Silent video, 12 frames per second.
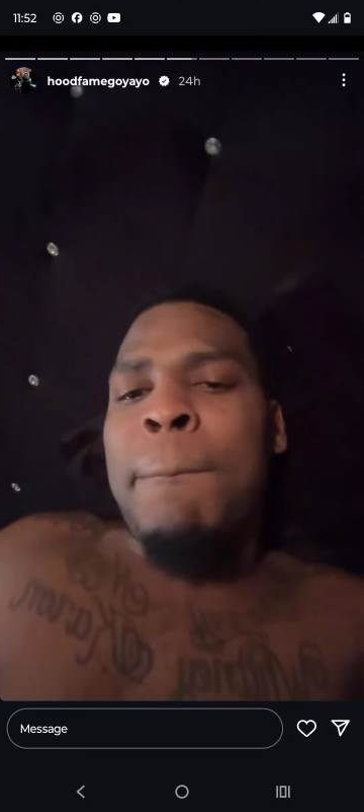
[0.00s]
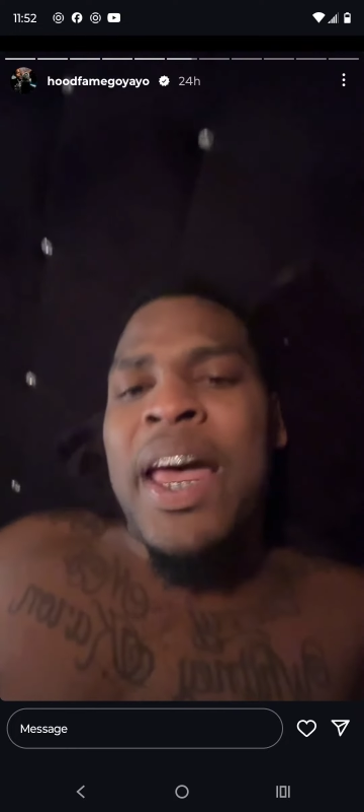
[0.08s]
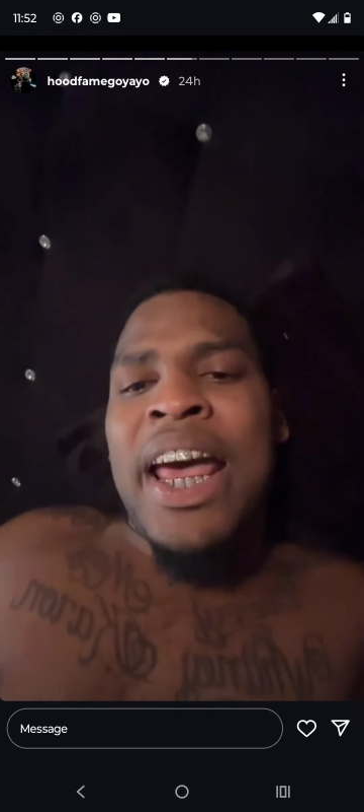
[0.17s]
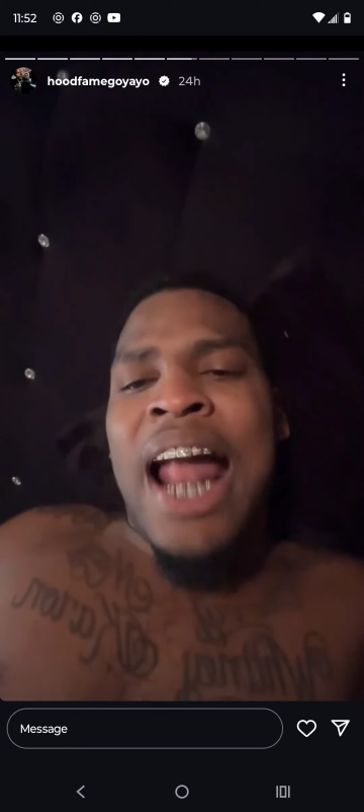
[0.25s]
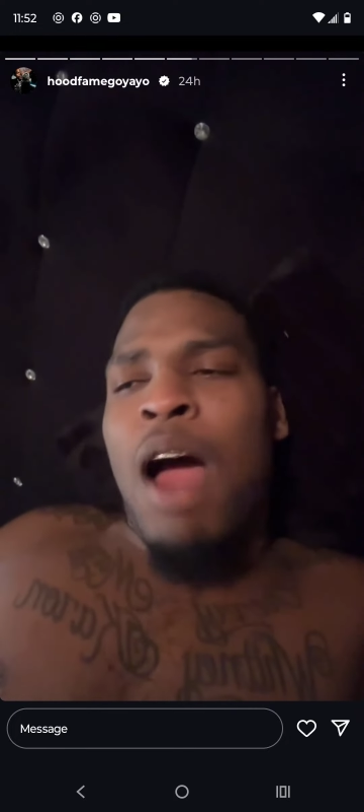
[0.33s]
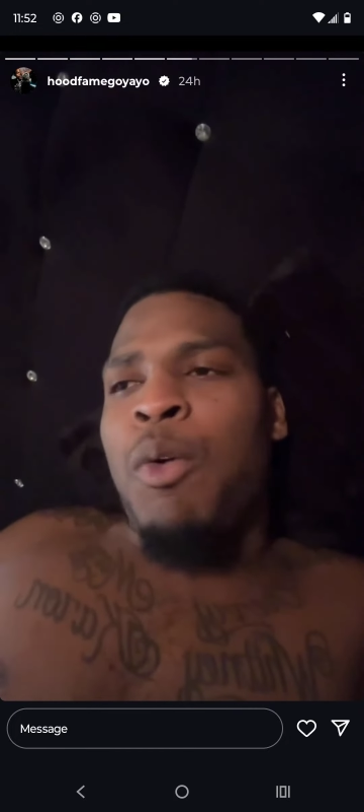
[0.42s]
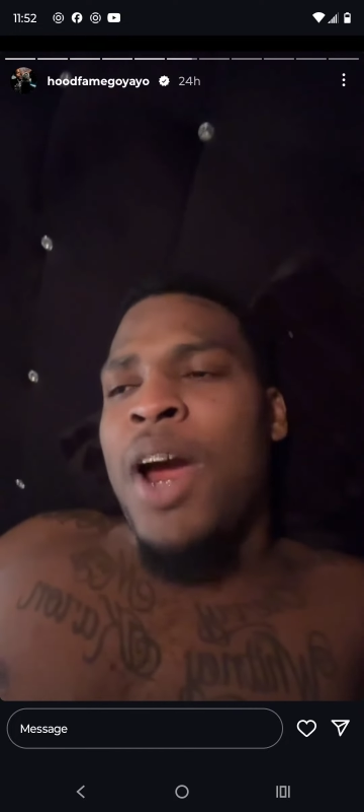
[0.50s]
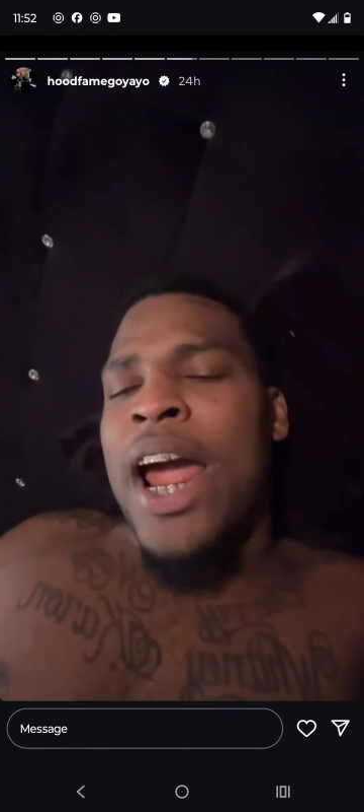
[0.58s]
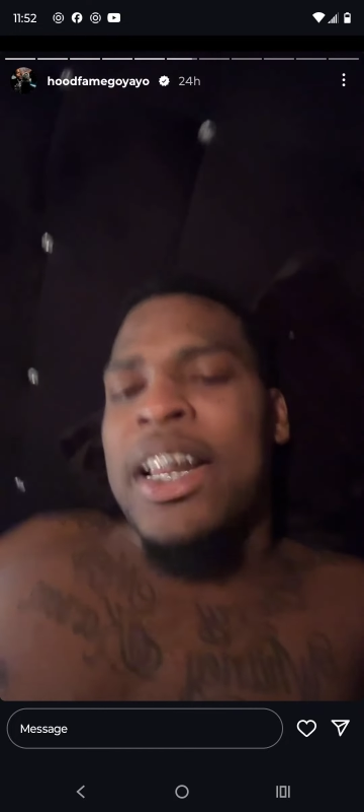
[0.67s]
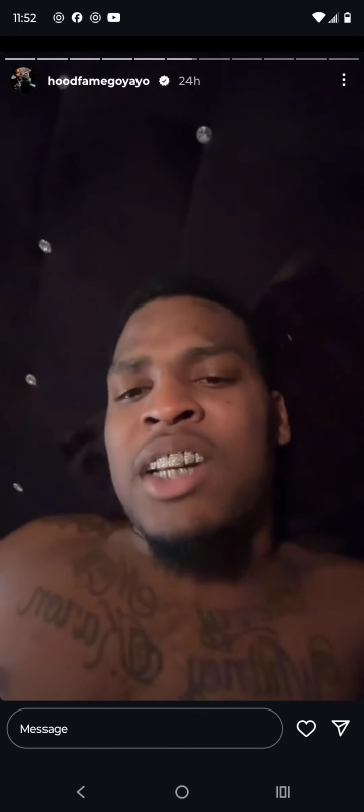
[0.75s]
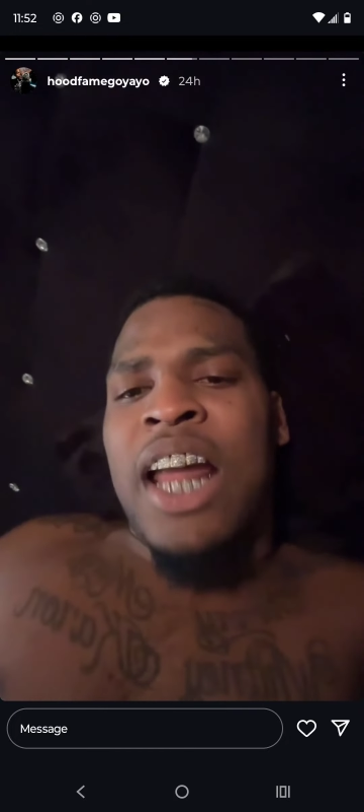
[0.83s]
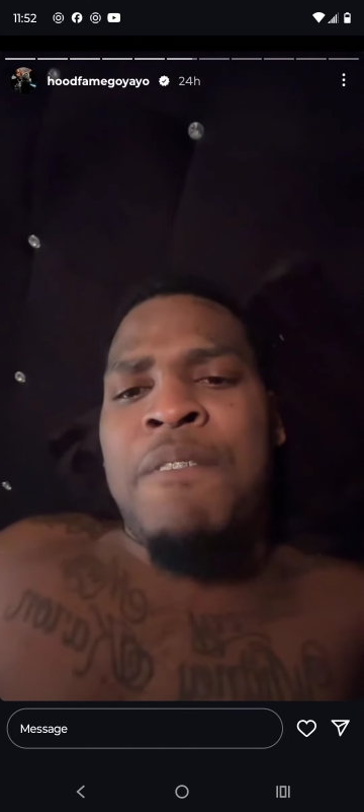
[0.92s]
Man, I
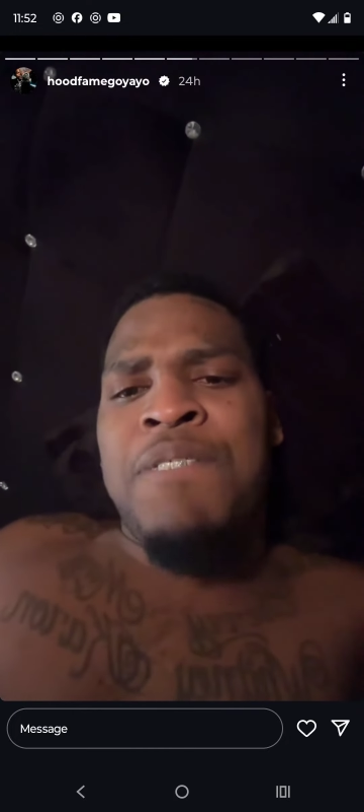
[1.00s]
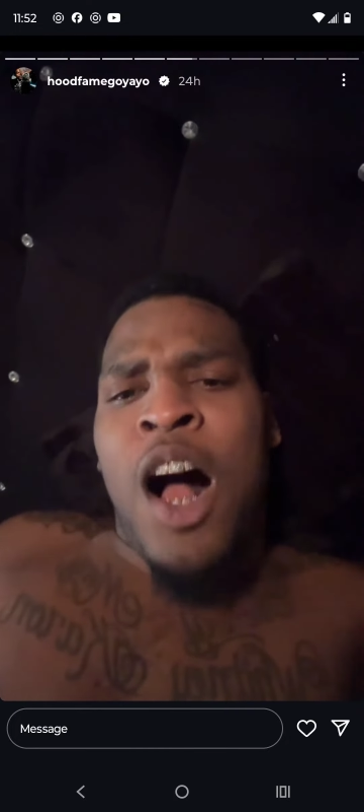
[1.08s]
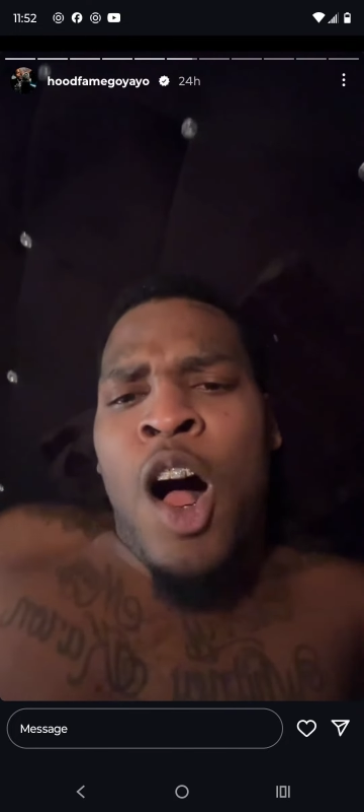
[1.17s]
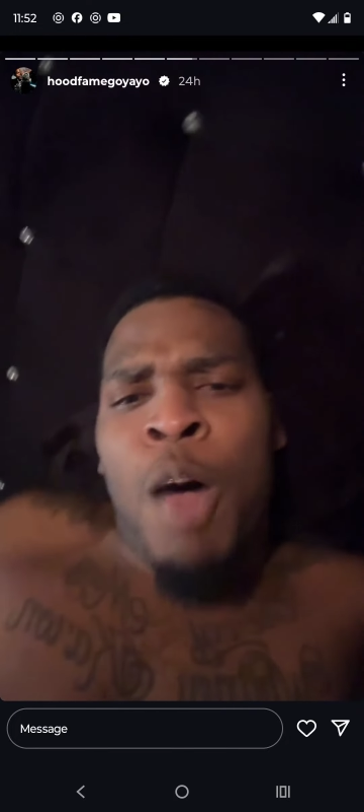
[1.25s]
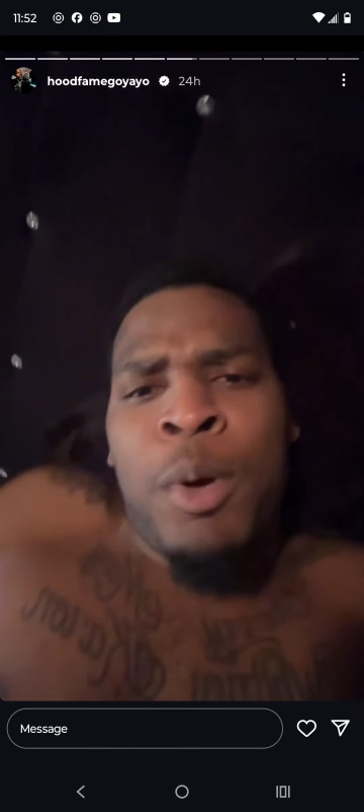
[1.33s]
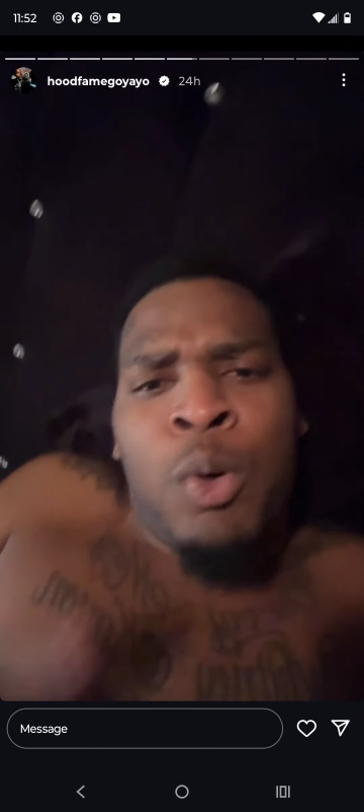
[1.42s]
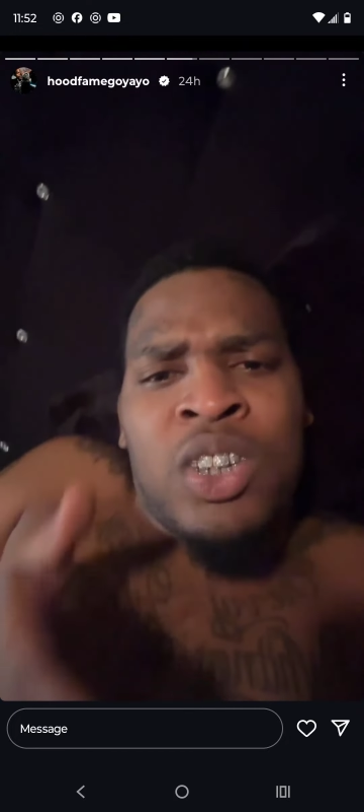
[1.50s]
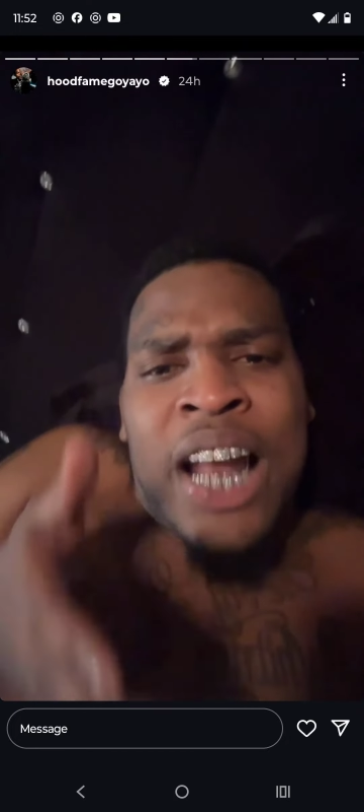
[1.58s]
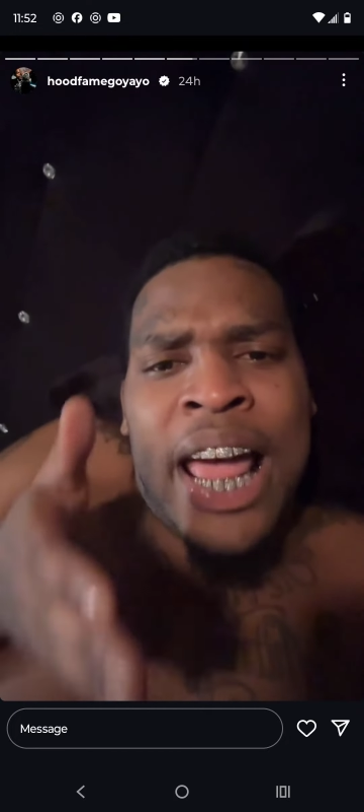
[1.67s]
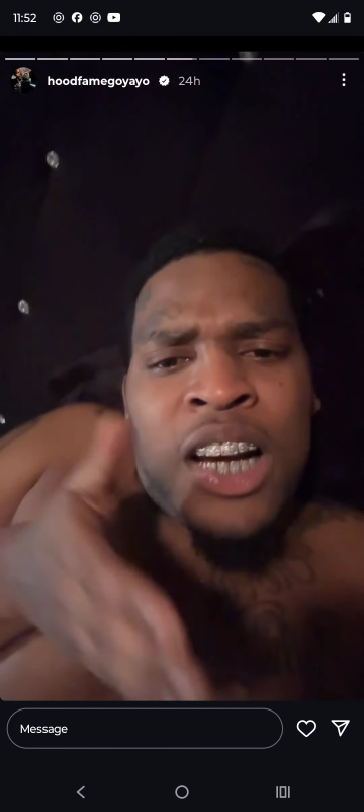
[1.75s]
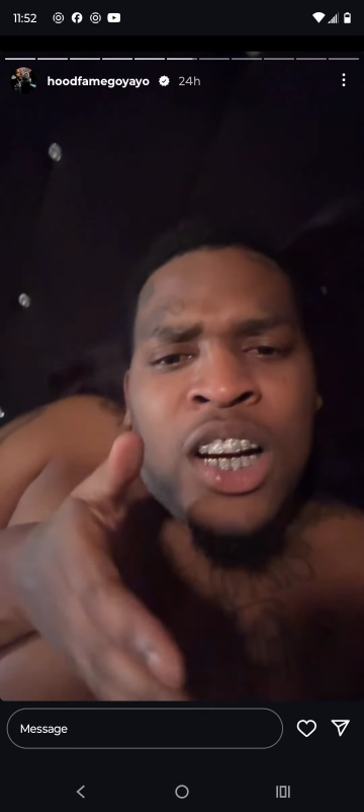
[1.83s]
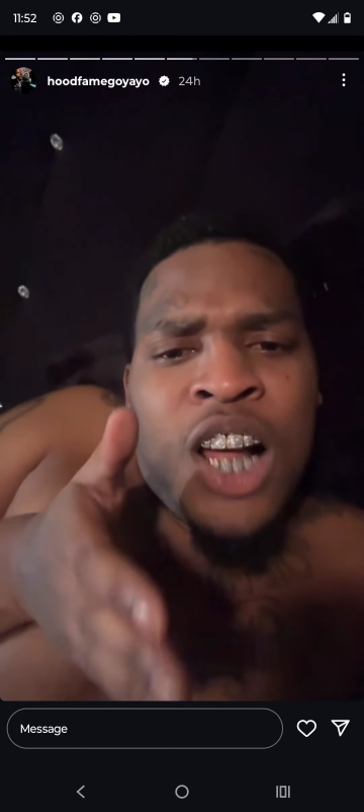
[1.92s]
ran through that phone. It was
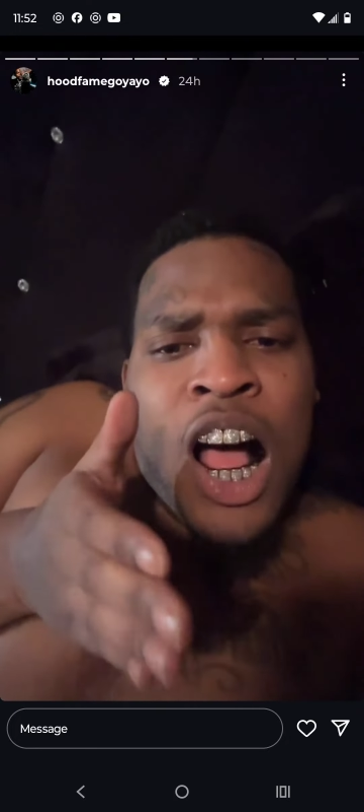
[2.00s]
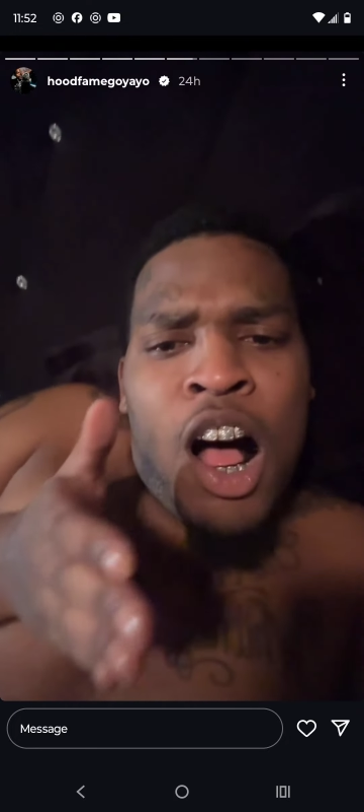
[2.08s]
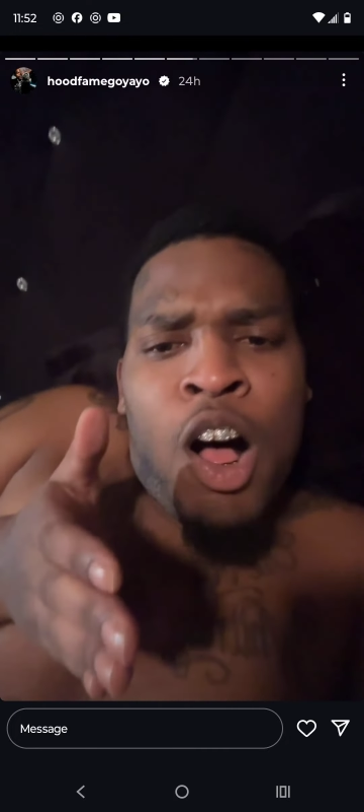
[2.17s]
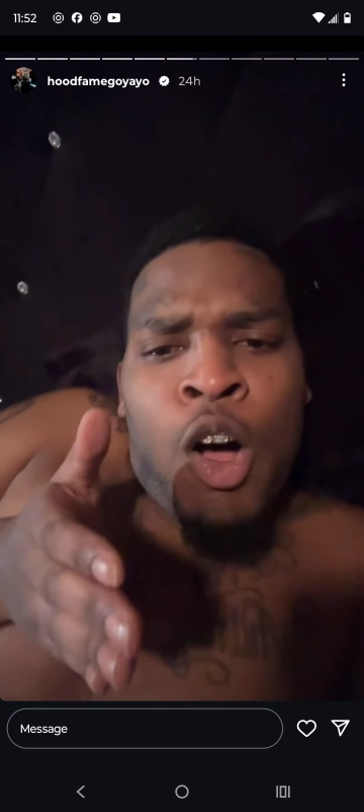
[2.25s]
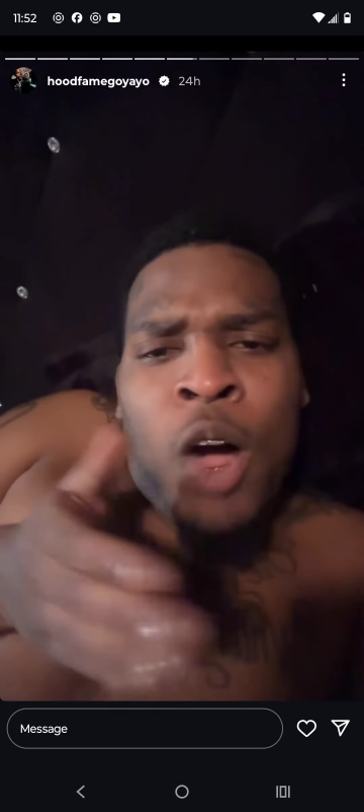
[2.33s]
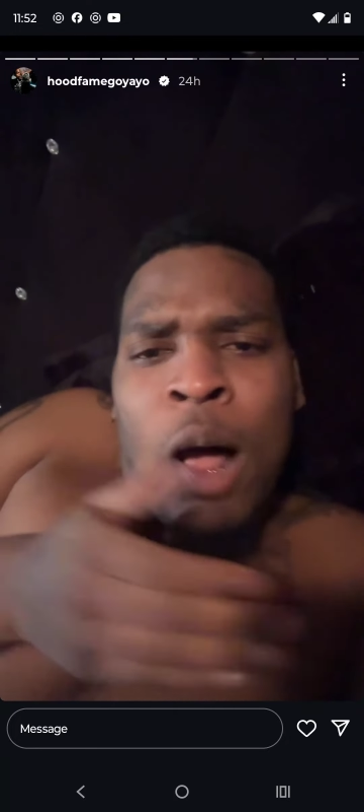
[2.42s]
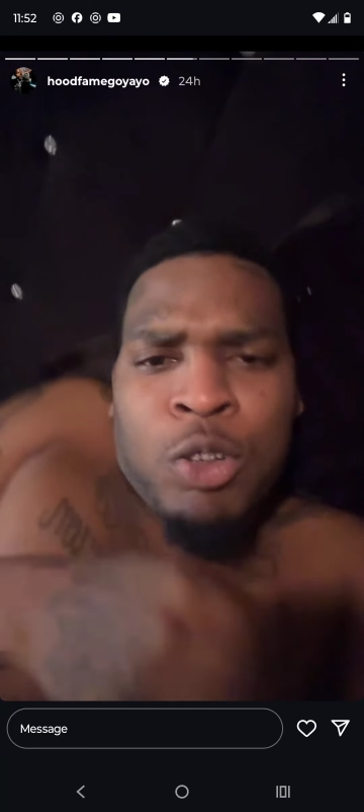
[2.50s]
like a little hole.